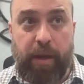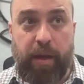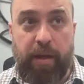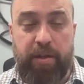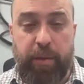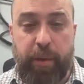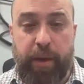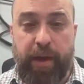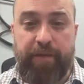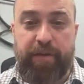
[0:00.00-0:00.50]

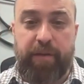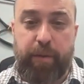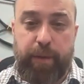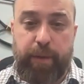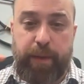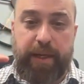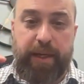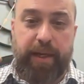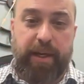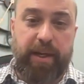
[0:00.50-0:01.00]
So we have to
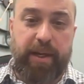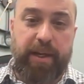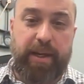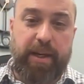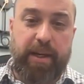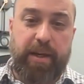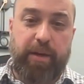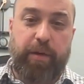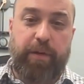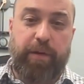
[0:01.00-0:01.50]
be
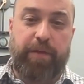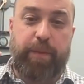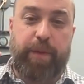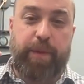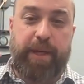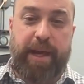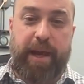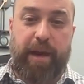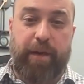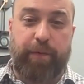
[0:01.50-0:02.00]

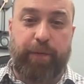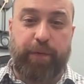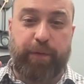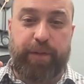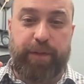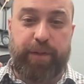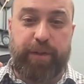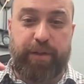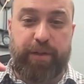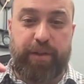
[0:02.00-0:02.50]
careful
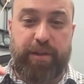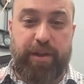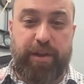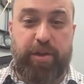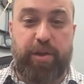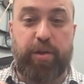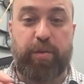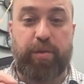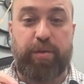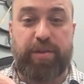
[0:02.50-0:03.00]
to
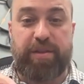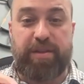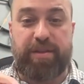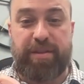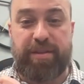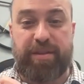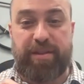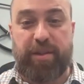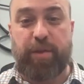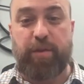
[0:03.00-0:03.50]
choose
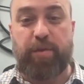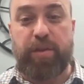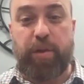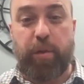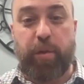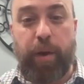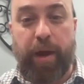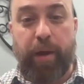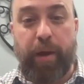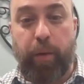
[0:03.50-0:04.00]
the
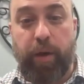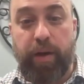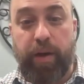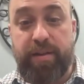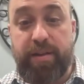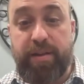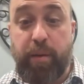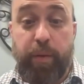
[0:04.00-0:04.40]
right ones.